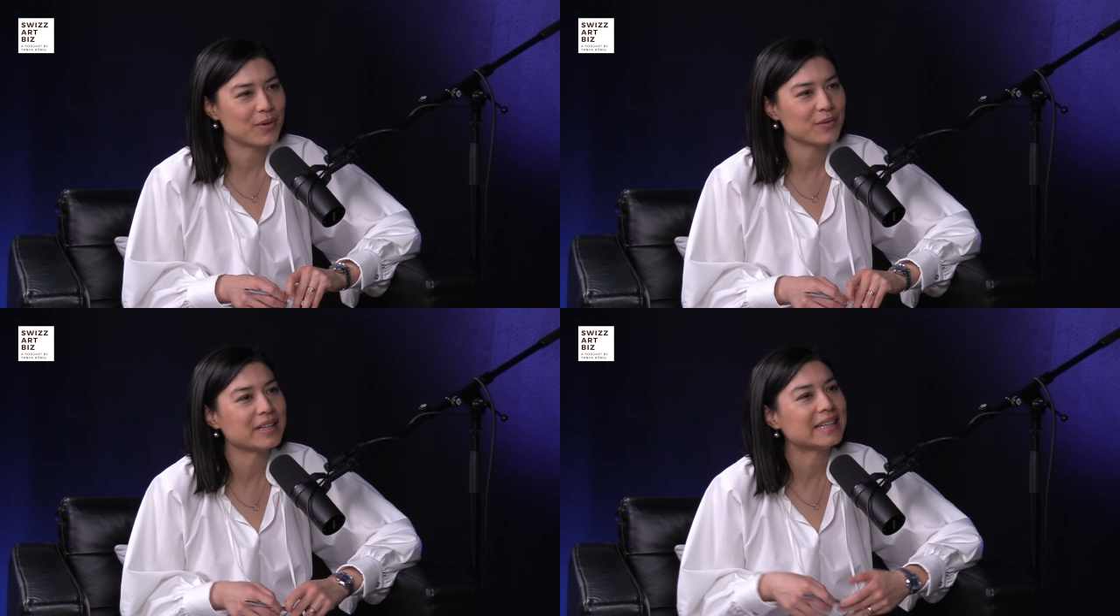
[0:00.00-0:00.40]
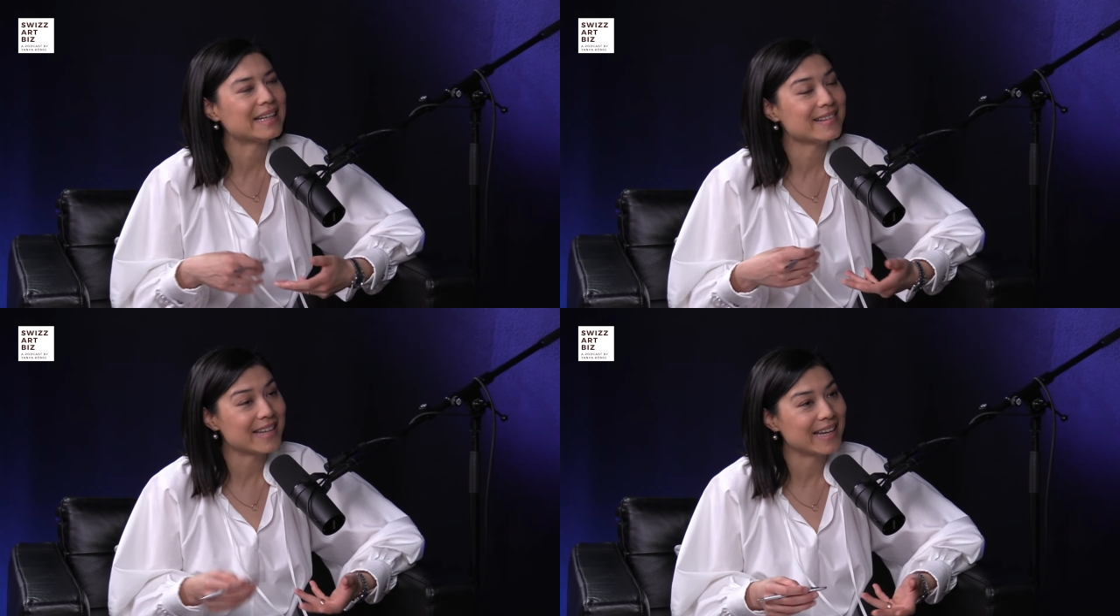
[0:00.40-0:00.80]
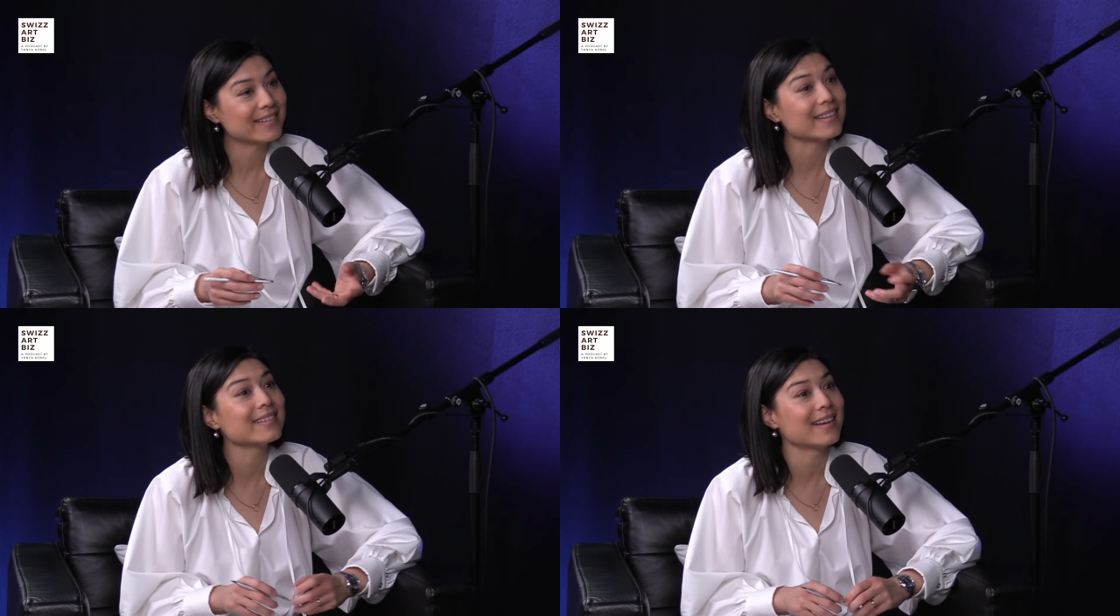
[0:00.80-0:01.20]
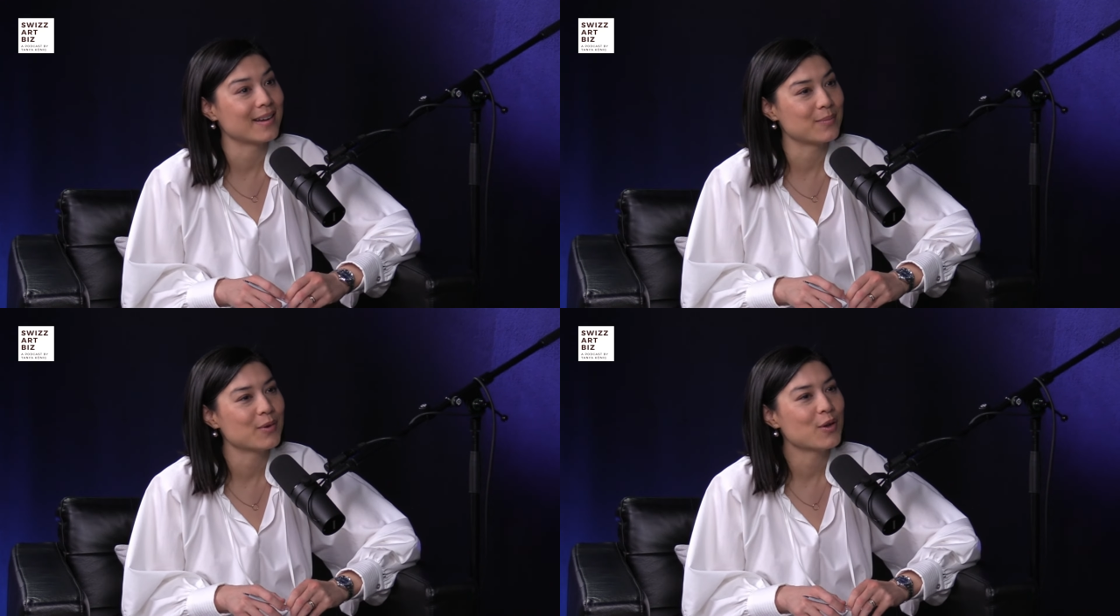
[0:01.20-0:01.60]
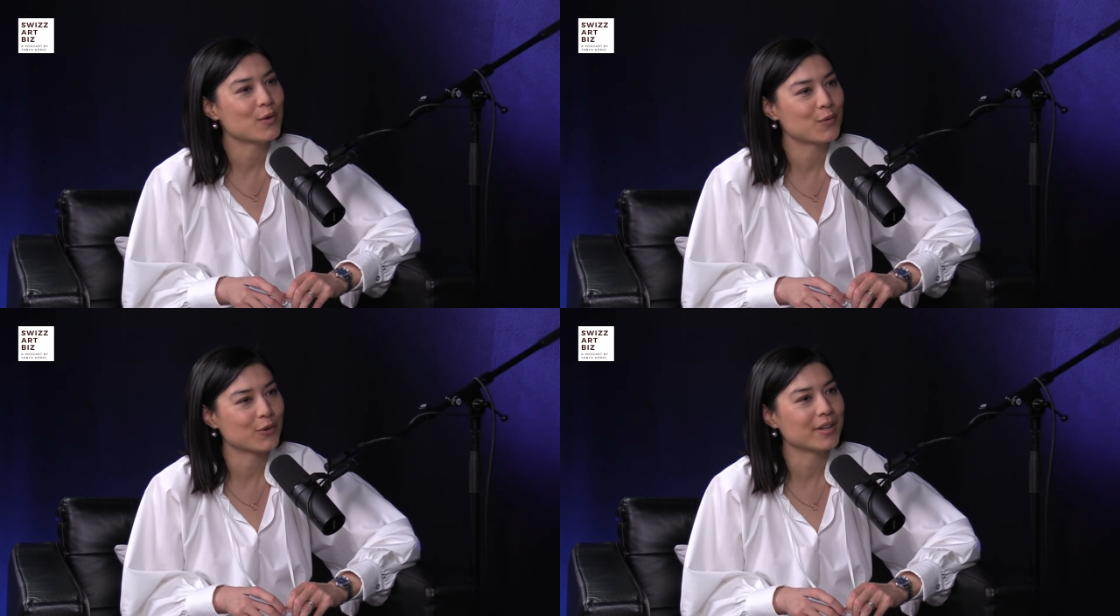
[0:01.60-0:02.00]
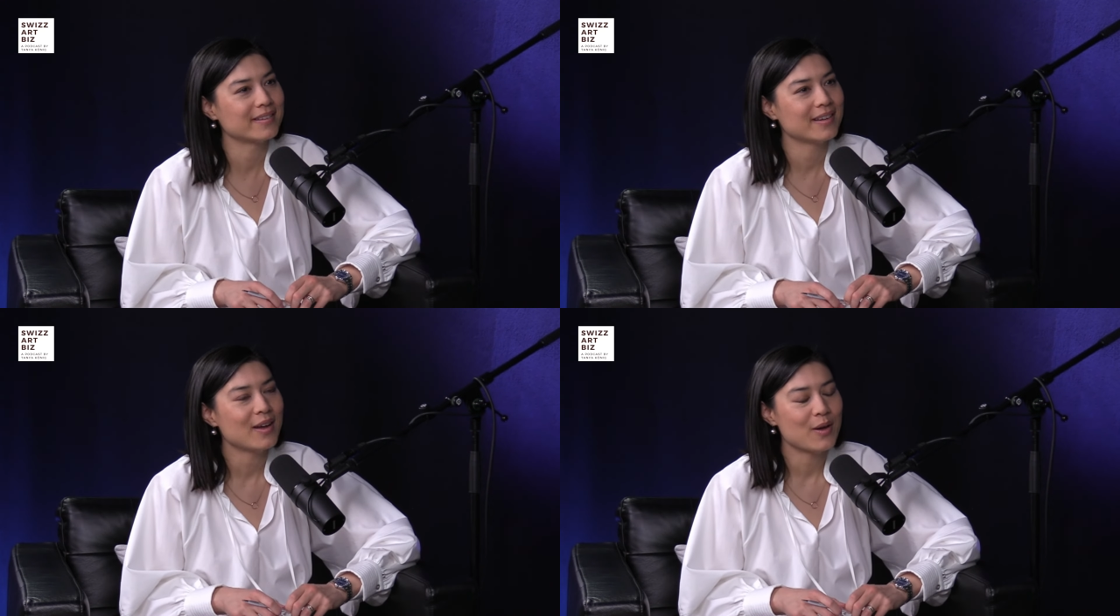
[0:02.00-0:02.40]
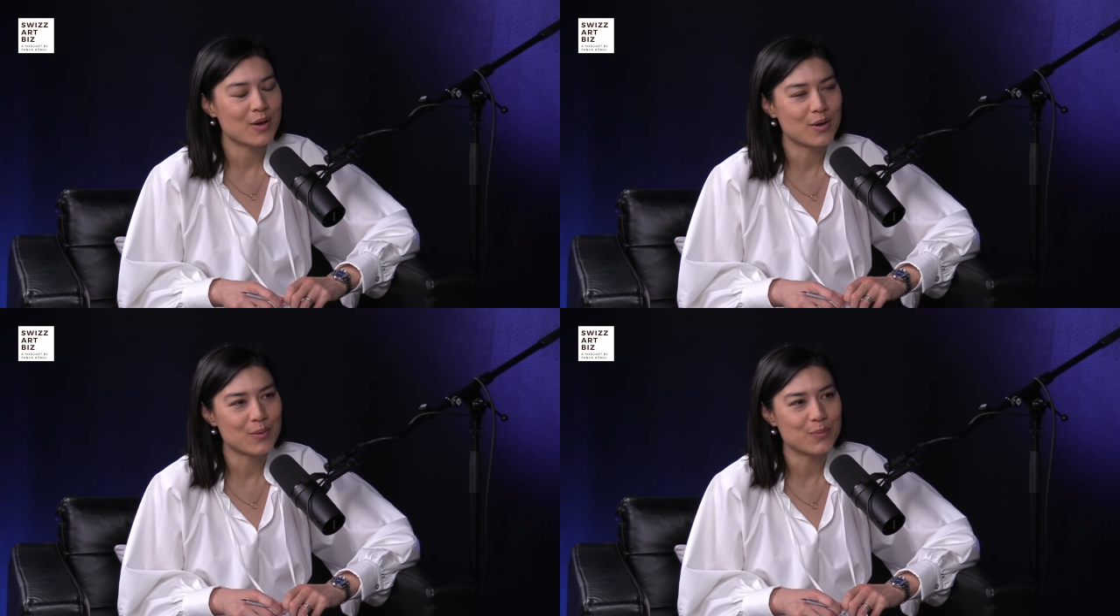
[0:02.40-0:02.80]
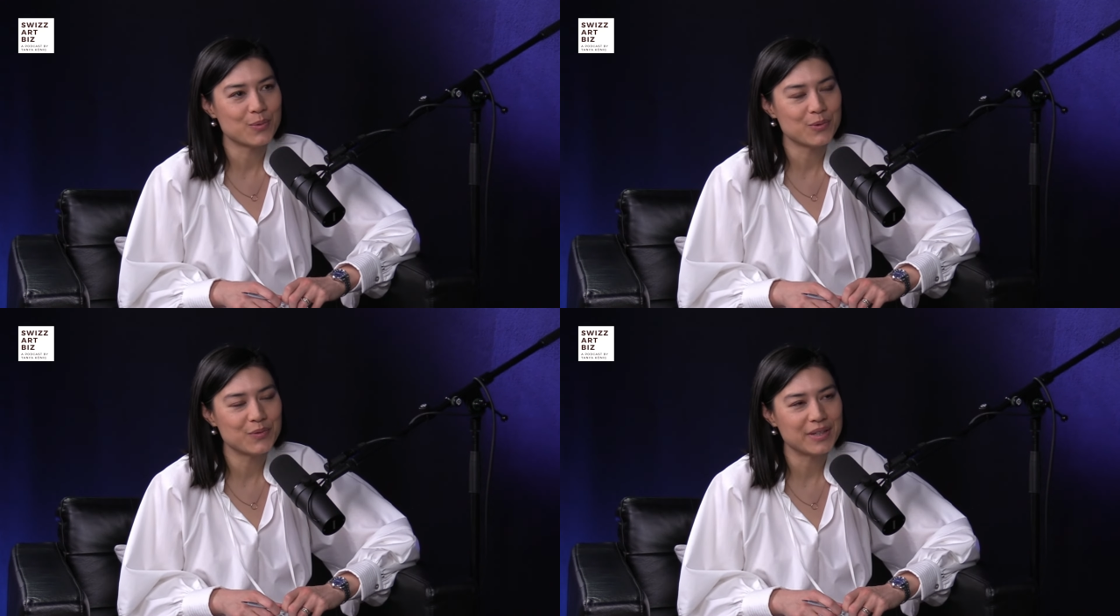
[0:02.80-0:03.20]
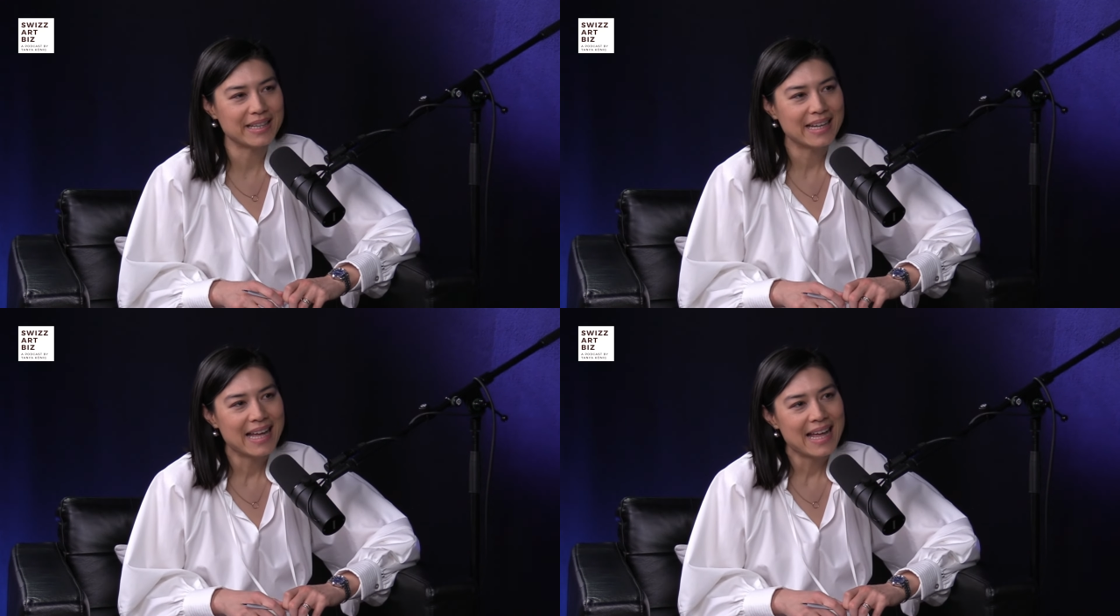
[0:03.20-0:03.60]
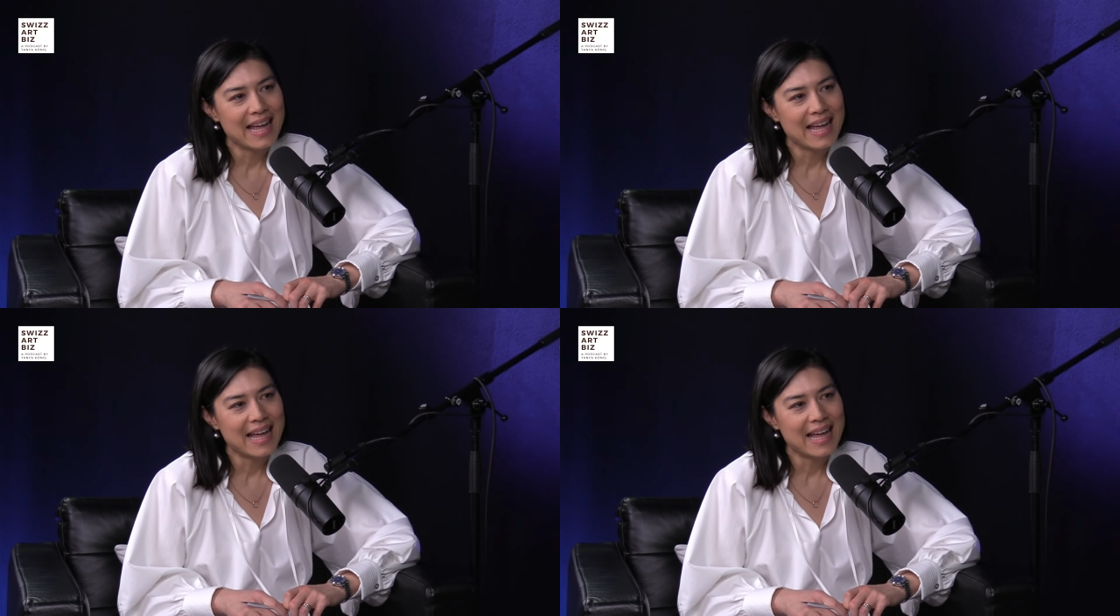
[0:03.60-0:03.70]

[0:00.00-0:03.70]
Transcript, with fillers: pavilion and take that time yes. for that yeah. Uh, movie